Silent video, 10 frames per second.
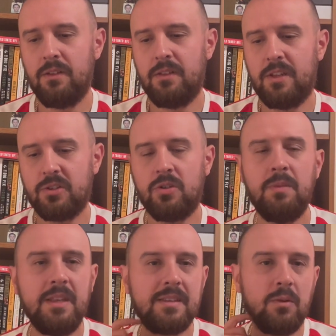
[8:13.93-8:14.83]
There's too
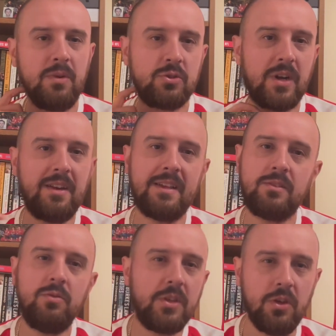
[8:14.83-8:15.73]
many. We tried to
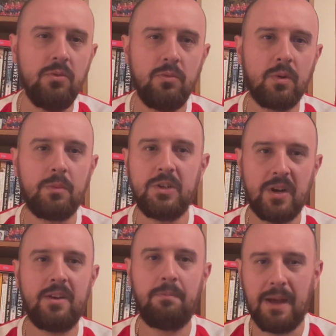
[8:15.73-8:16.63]
get too cute where we
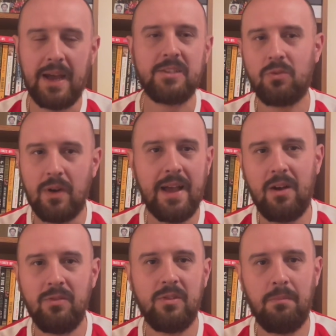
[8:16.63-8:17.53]
try to pass
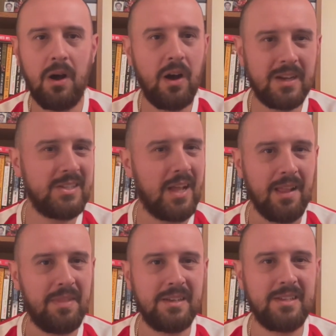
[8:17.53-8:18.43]
around the box
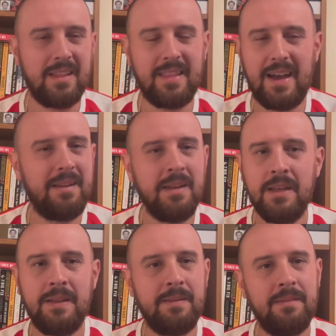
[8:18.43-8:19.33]
and things like that.
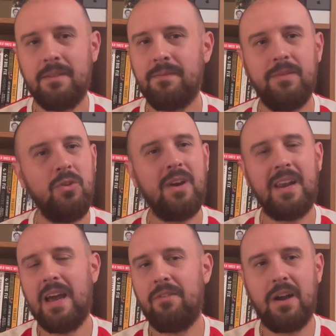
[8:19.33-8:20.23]
You got
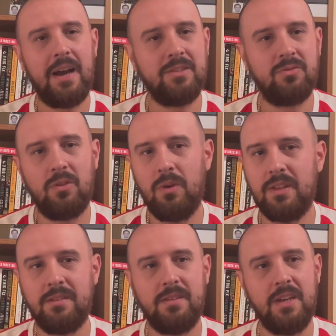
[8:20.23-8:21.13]
to have guys who are
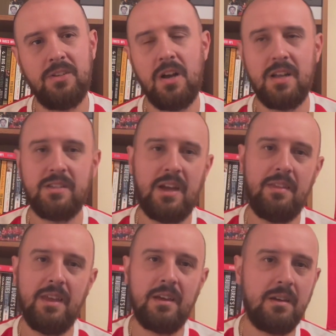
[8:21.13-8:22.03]
willing to take shots. I
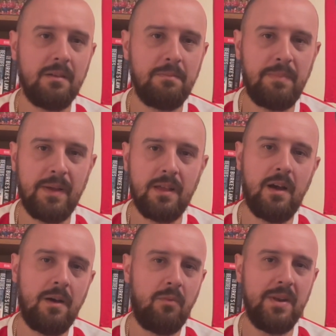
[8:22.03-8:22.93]
think
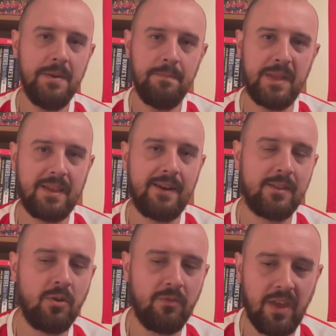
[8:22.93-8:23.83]
when Petar
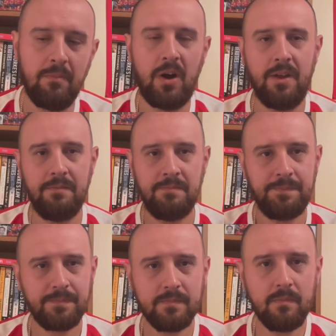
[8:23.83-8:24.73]
Ratkov came on,
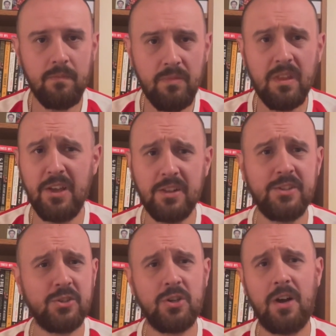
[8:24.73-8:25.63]
he
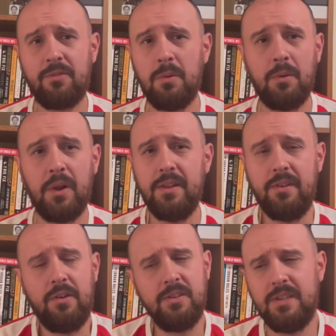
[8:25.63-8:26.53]
unleashed a shot from about
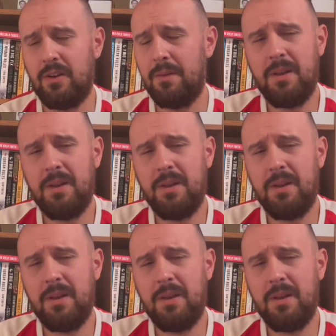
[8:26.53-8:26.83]
18 yards out.